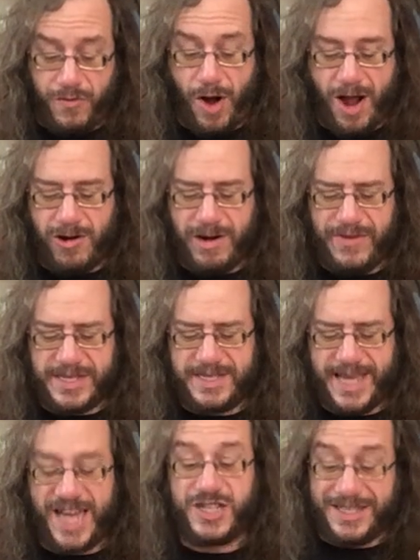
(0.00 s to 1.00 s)
over our
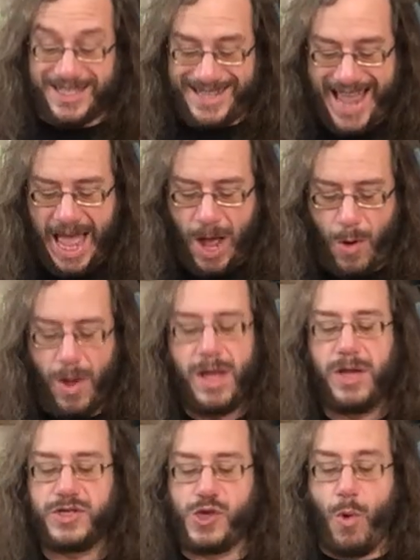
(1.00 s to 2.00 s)
investigations, now
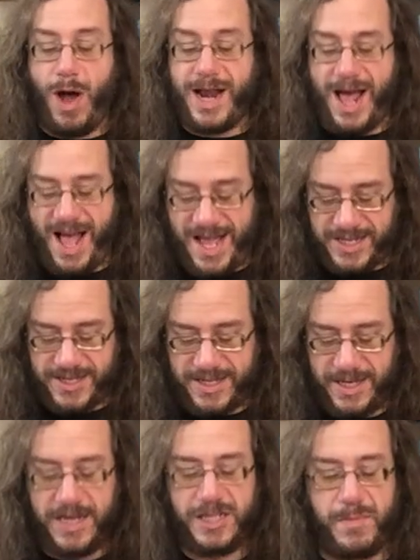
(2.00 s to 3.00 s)
you want
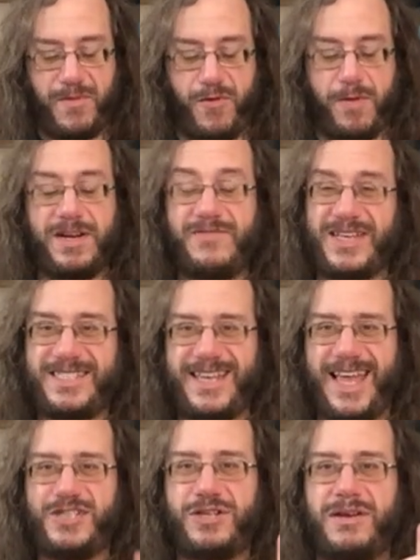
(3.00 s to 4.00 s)
us to perform an
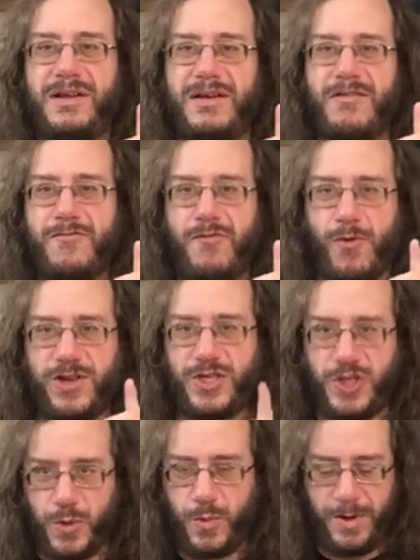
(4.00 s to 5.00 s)
investigation for
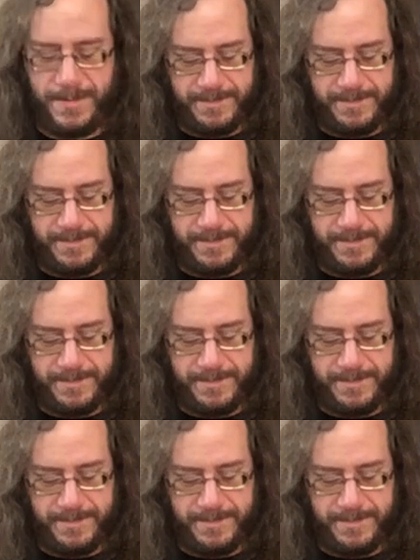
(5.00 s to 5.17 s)
you.